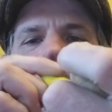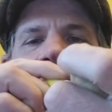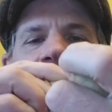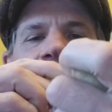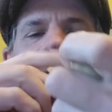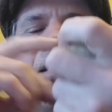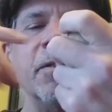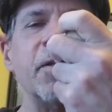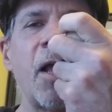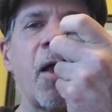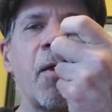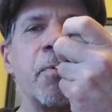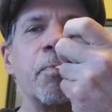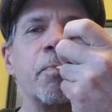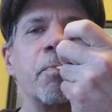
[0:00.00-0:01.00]
But
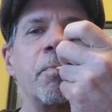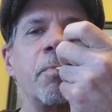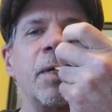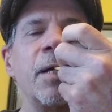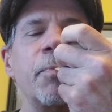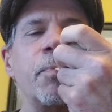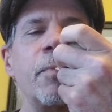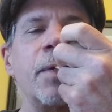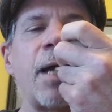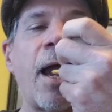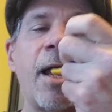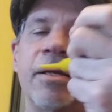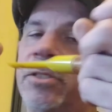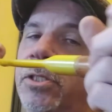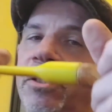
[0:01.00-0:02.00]

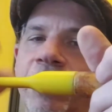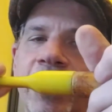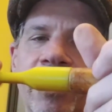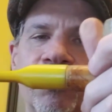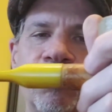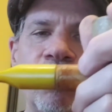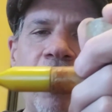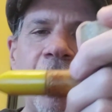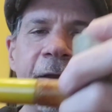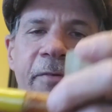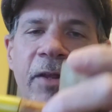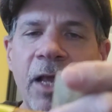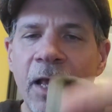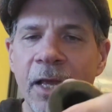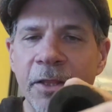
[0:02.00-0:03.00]
still get a draw out of
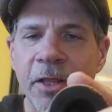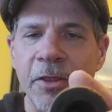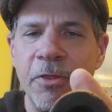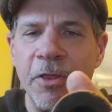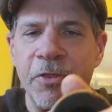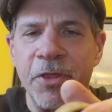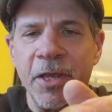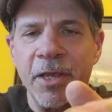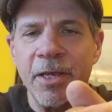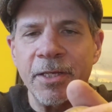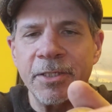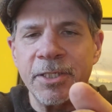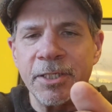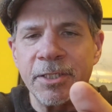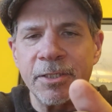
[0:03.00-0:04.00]
it. The thing
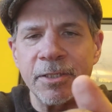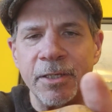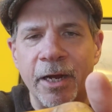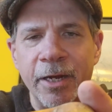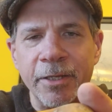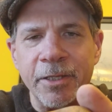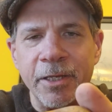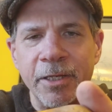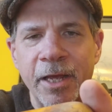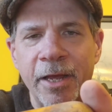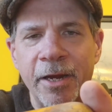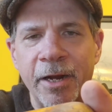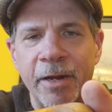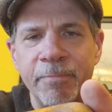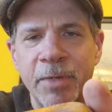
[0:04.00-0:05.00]
is all right,
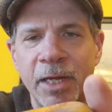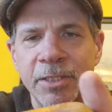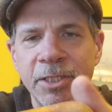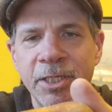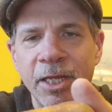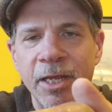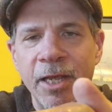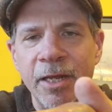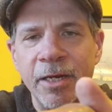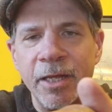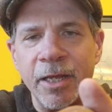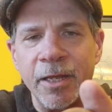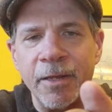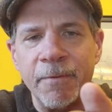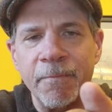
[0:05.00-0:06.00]
and I'm not seeing
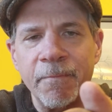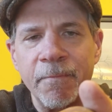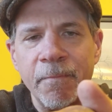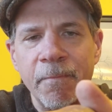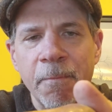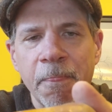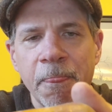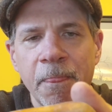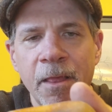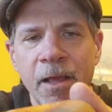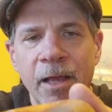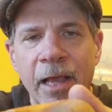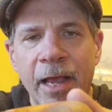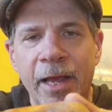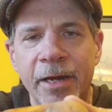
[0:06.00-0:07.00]
any
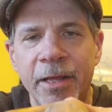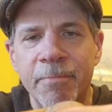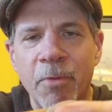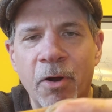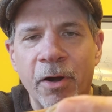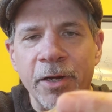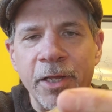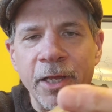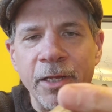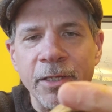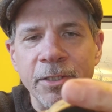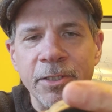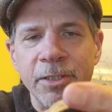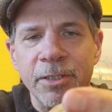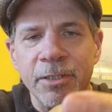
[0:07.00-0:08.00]

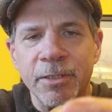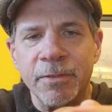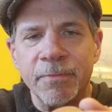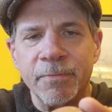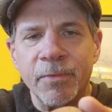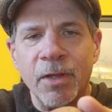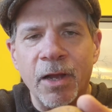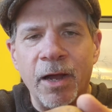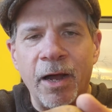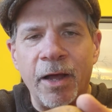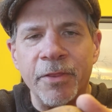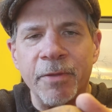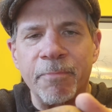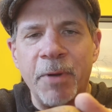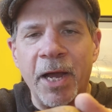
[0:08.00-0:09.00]
markings
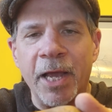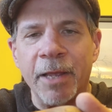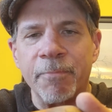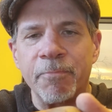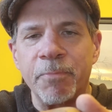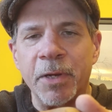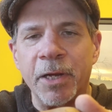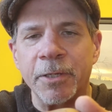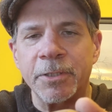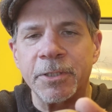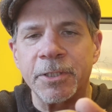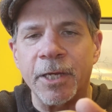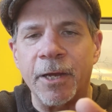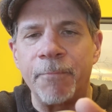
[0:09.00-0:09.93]
on the pipe, but